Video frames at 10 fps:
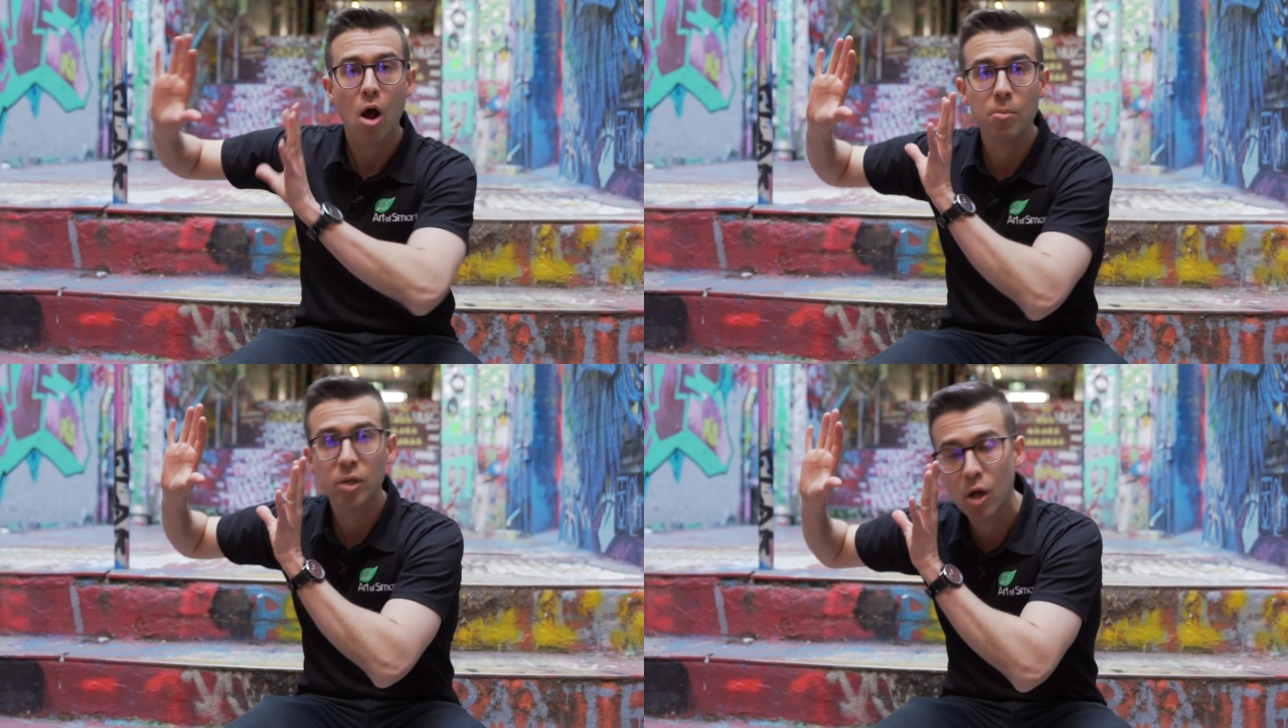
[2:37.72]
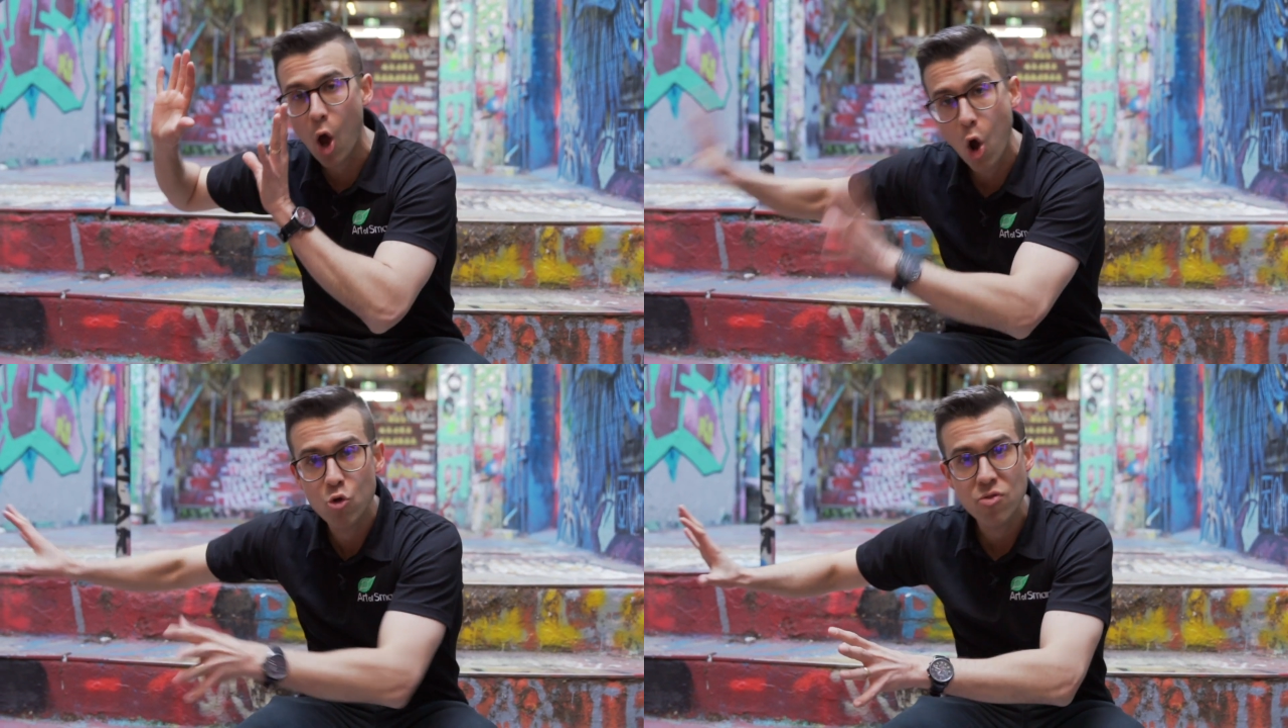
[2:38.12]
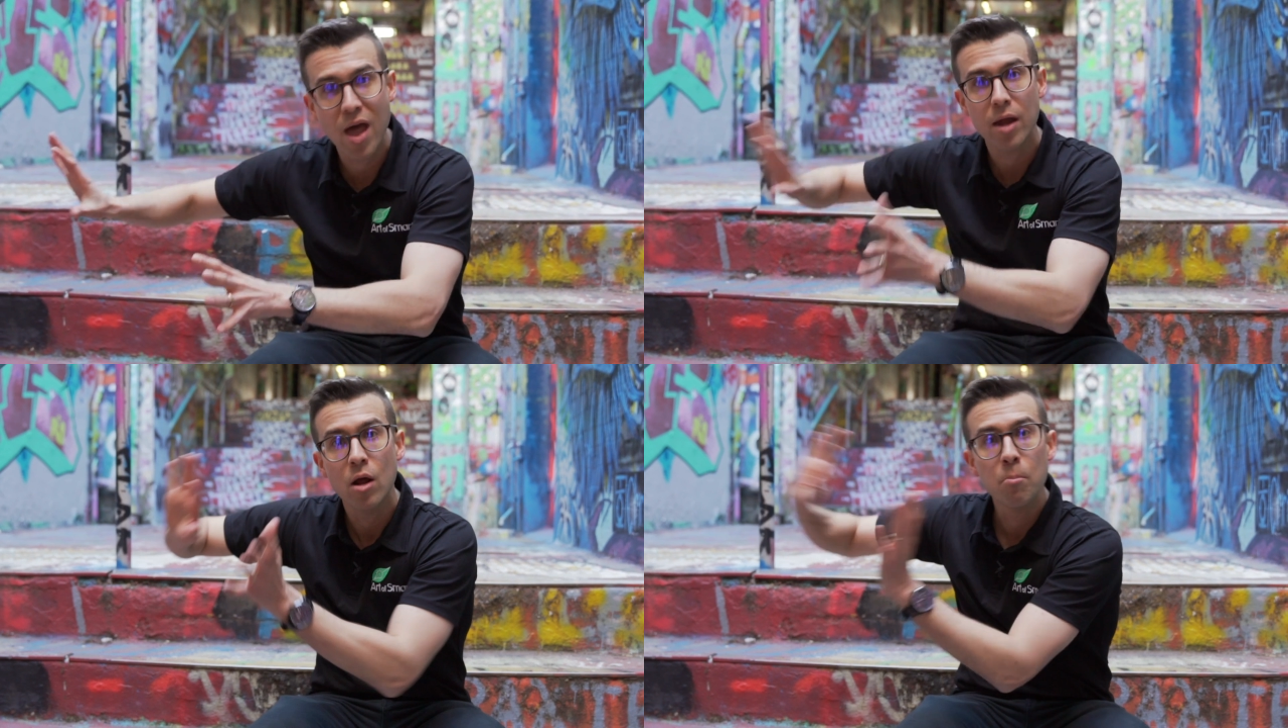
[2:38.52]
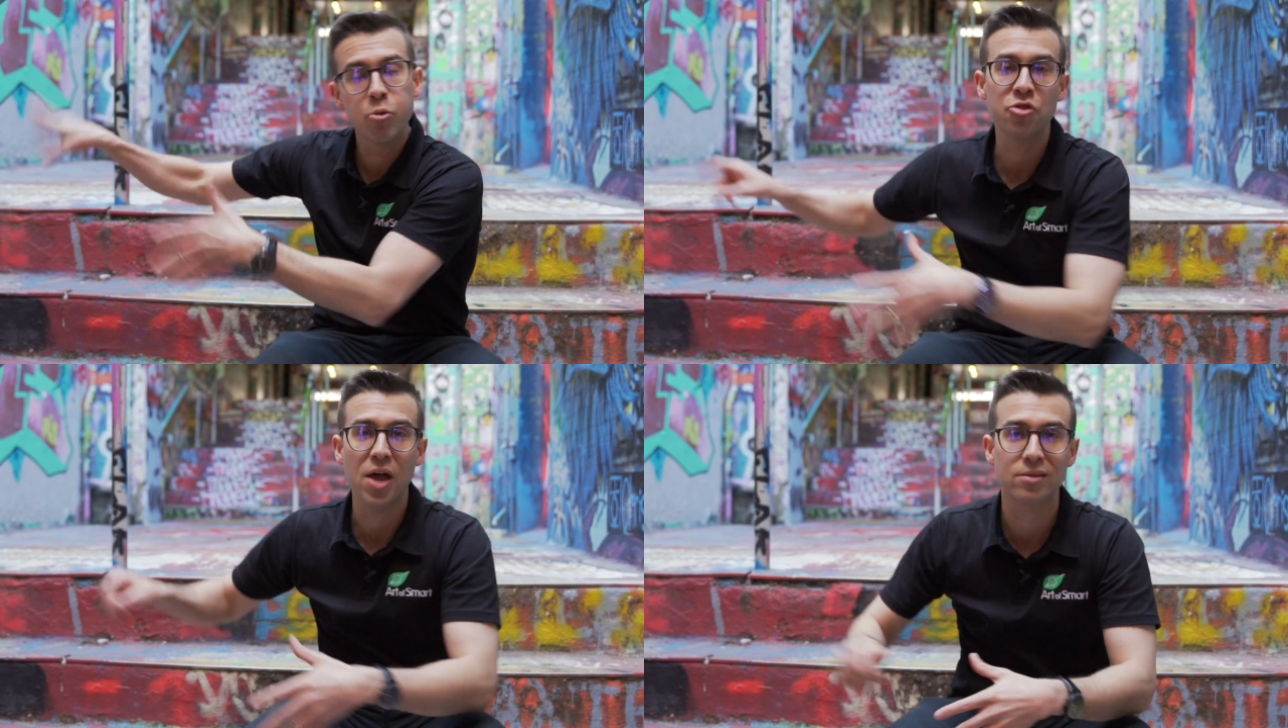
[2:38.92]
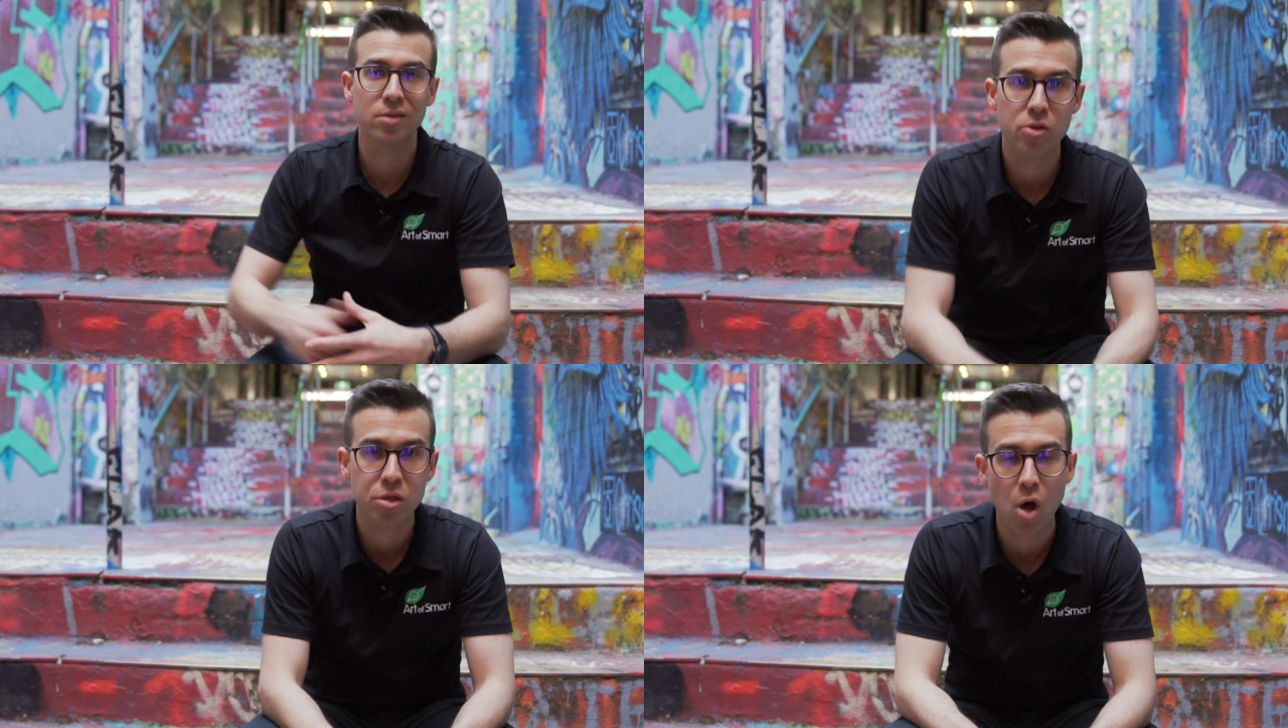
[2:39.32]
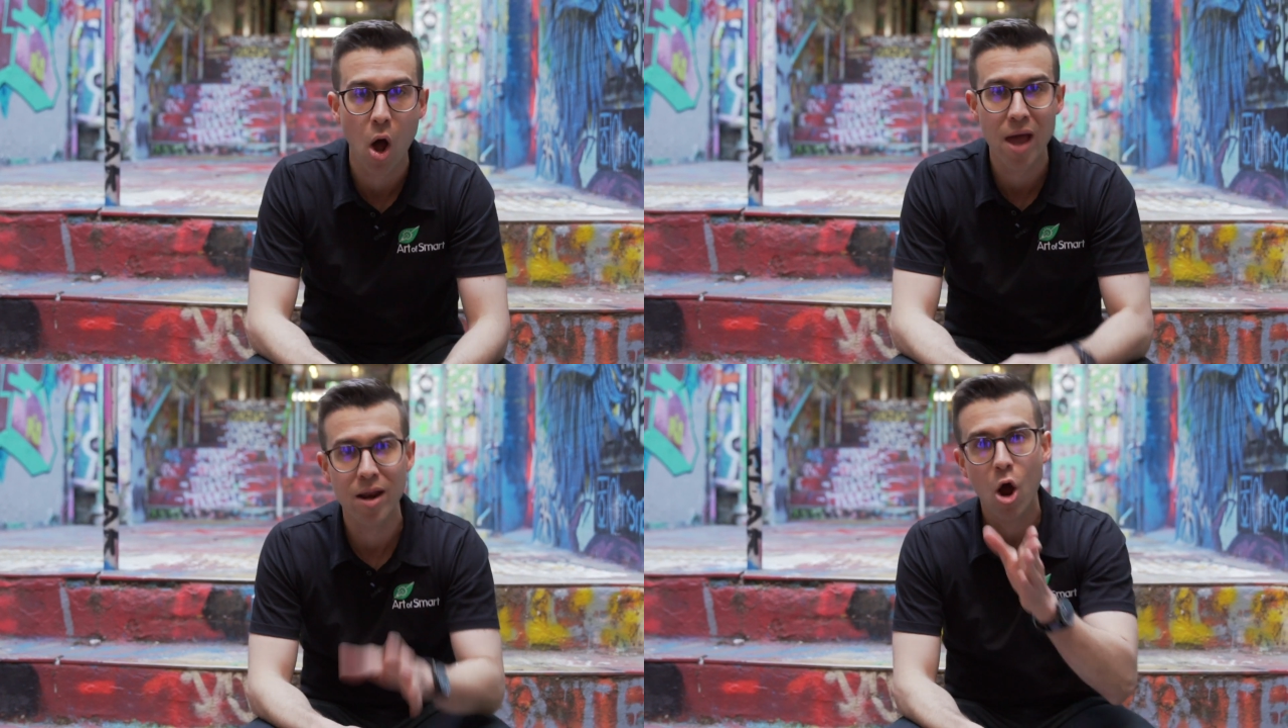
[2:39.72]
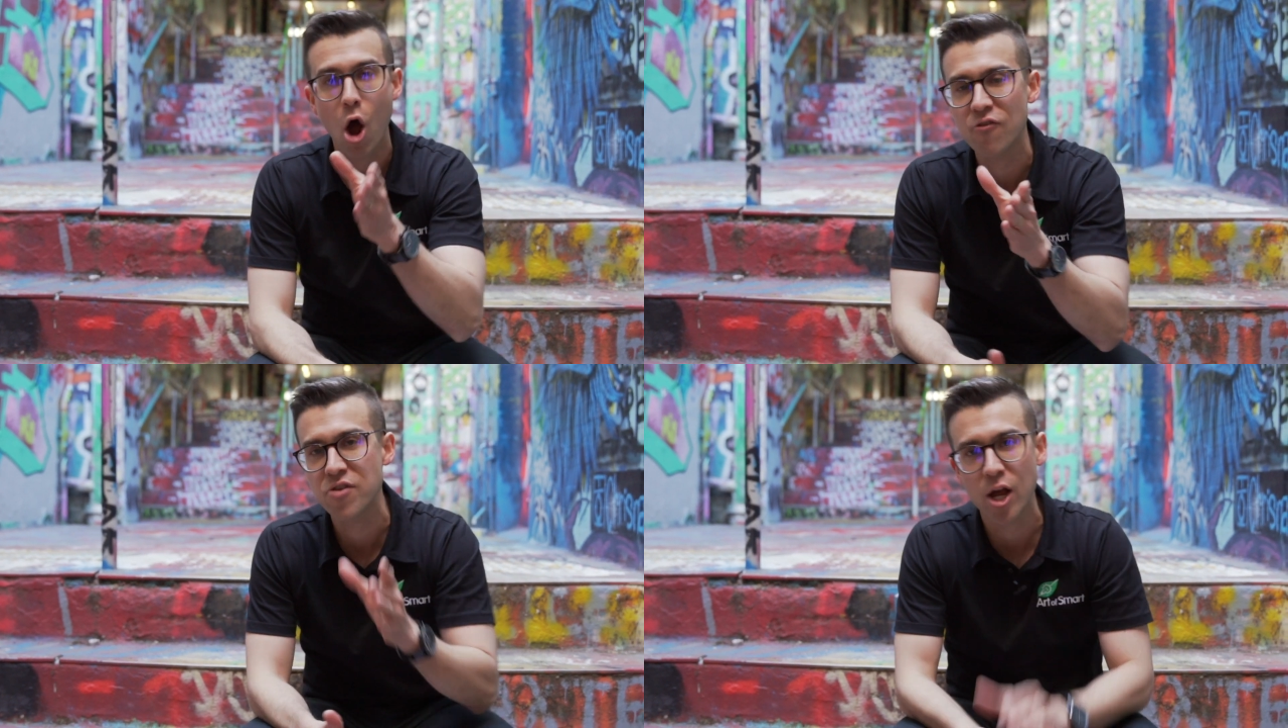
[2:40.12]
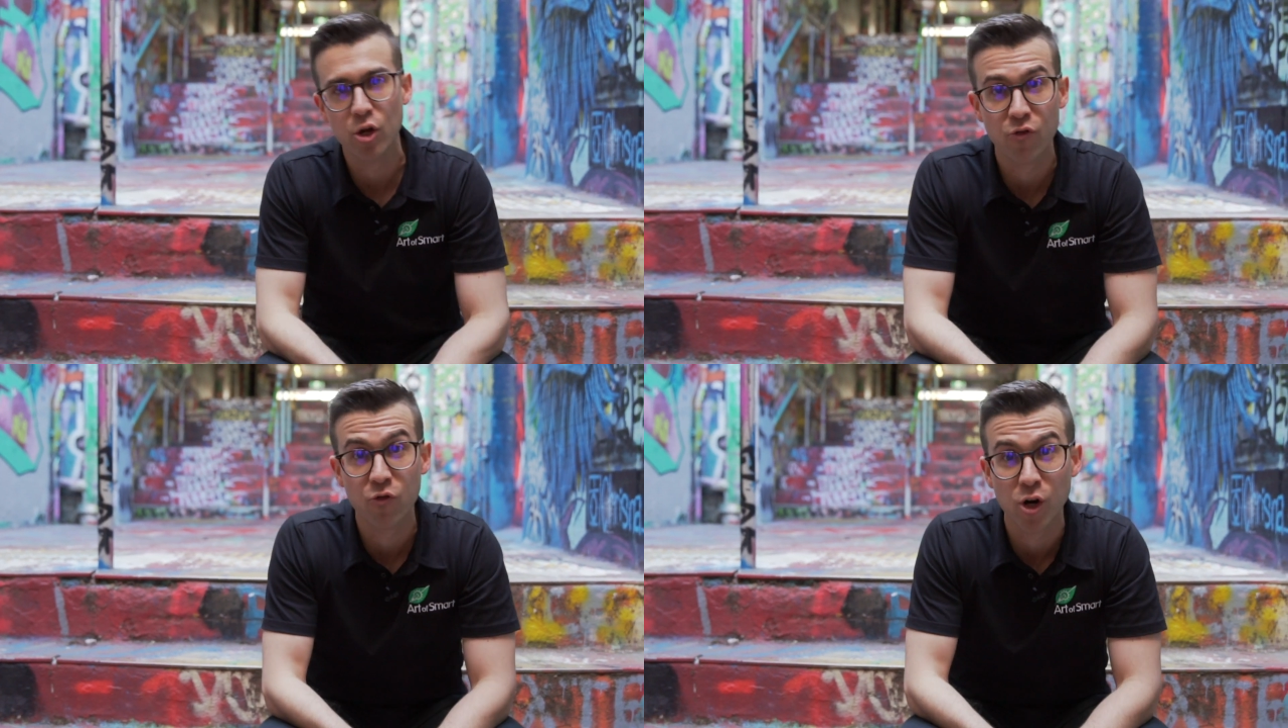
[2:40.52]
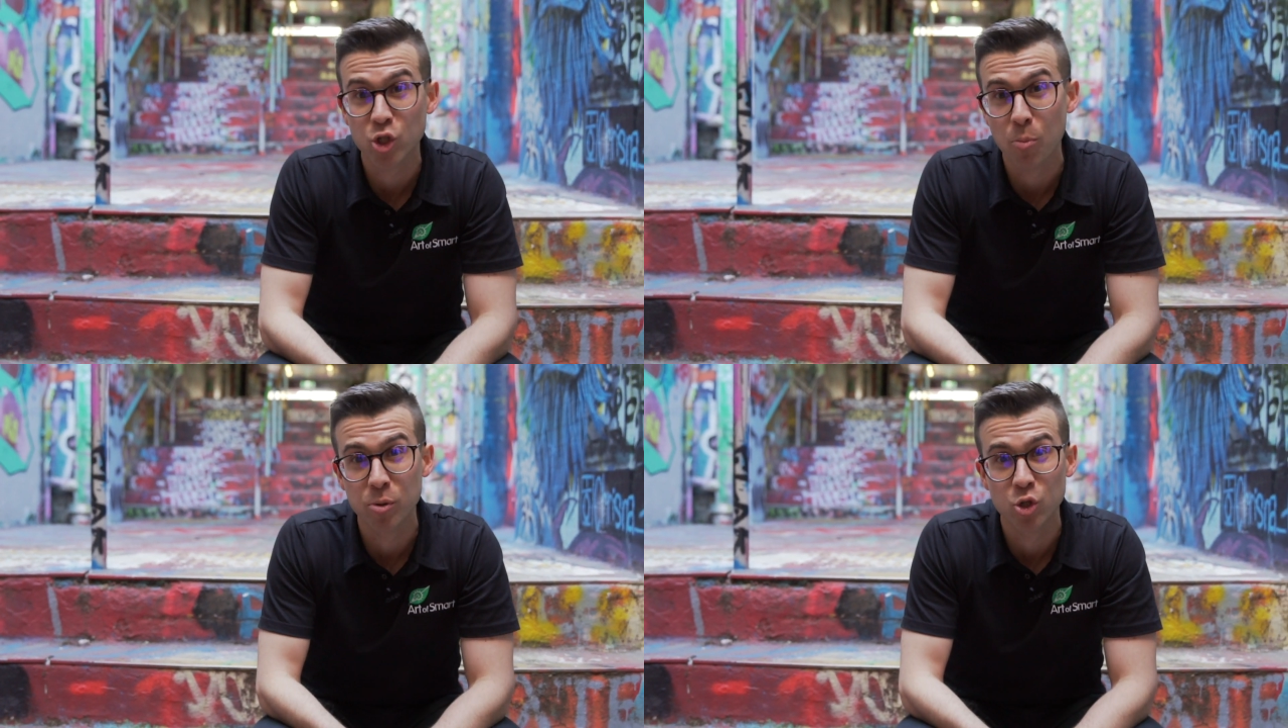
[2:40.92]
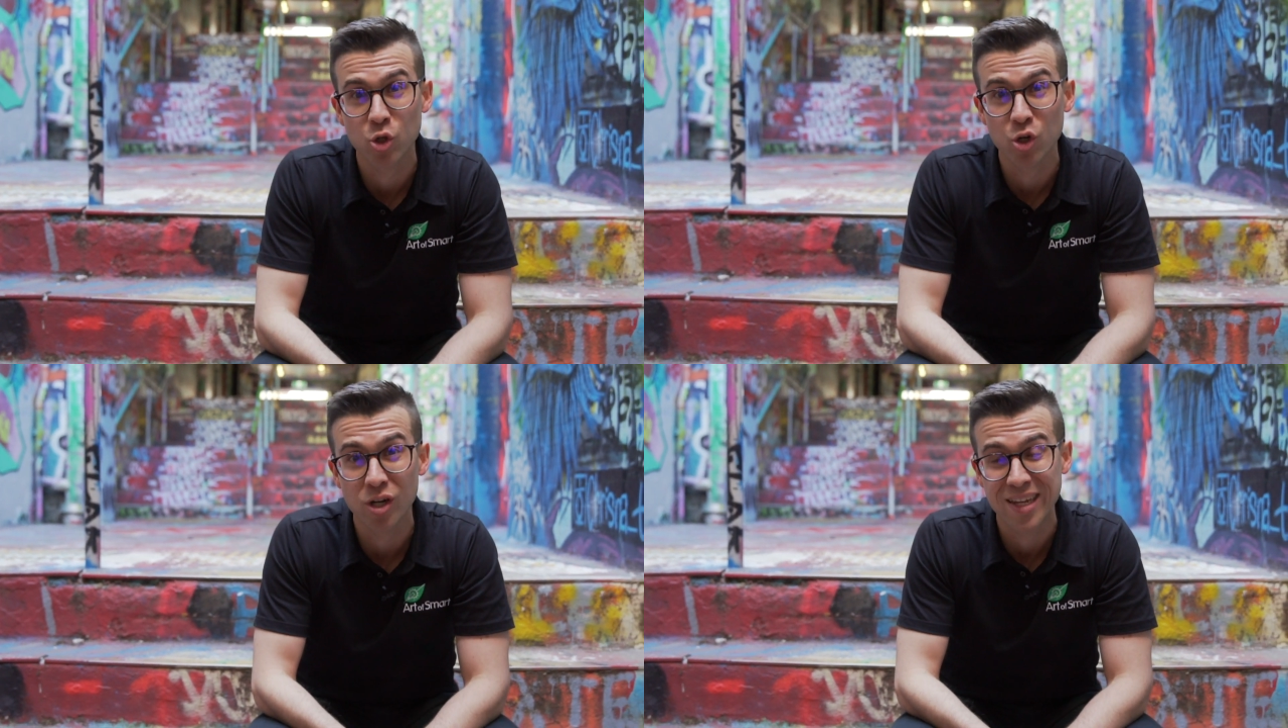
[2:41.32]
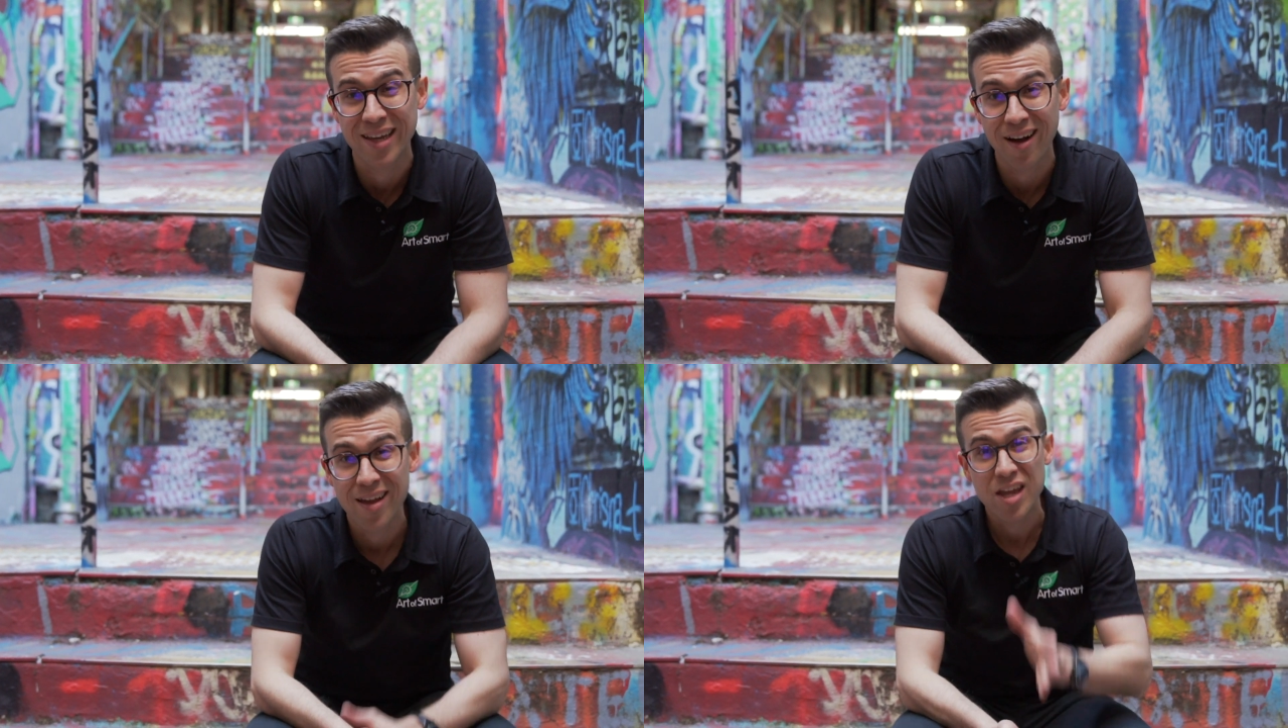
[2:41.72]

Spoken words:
I'm gonna own that, put that to the side. I've now got a fresh opportunity here.